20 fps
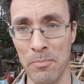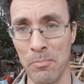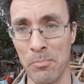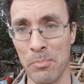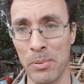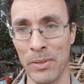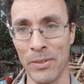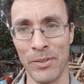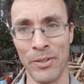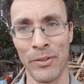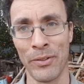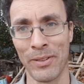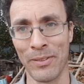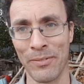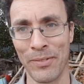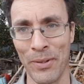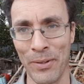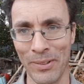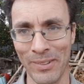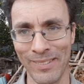But not
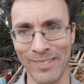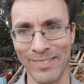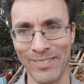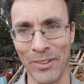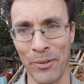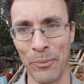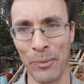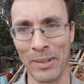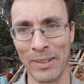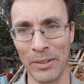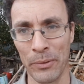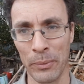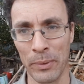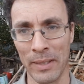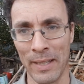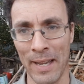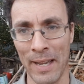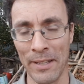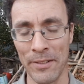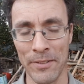if they're not willing to
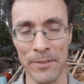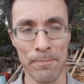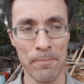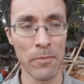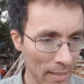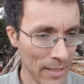engage.